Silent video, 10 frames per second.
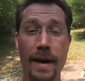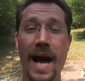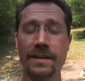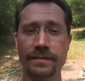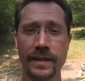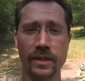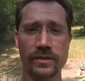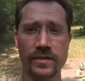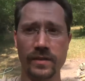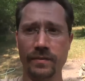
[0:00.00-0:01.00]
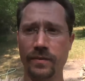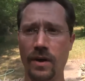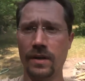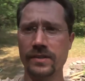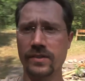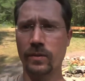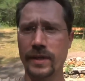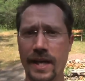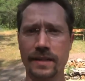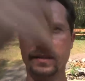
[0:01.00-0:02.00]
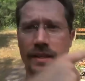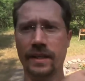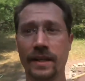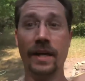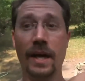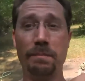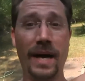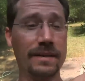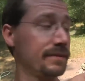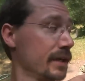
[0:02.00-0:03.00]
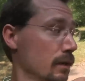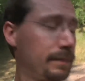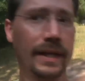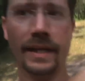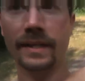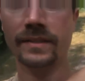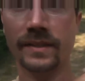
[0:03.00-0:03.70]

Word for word: bonfires in the fall, so we got the bonfire pit